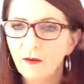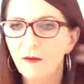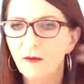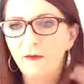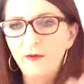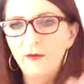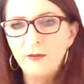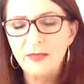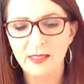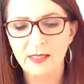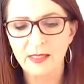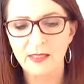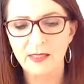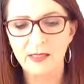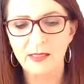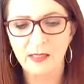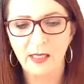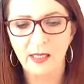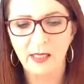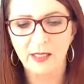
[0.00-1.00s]

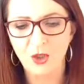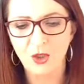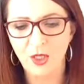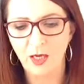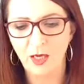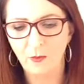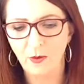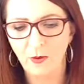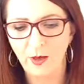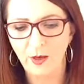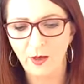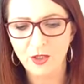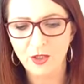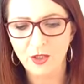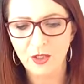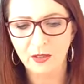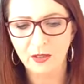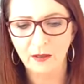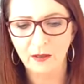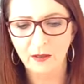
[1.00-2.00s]
CCHR were
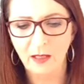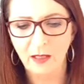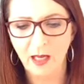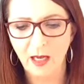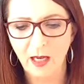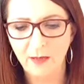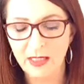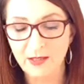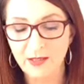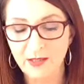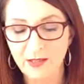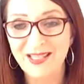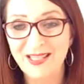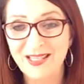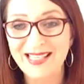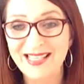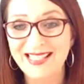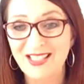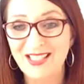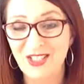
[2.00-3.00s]
actually alarming. So these
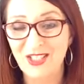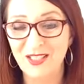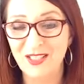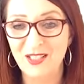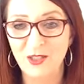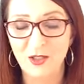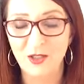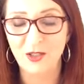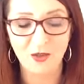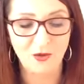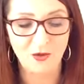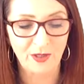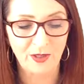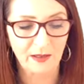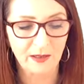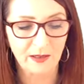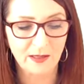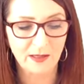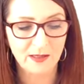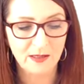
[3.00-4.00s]
are just
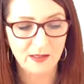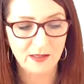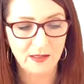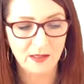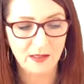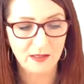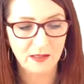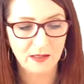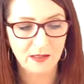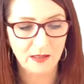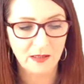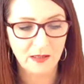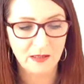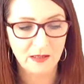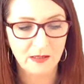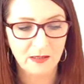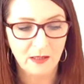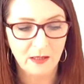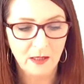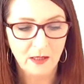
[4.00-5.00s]
Australian statistics.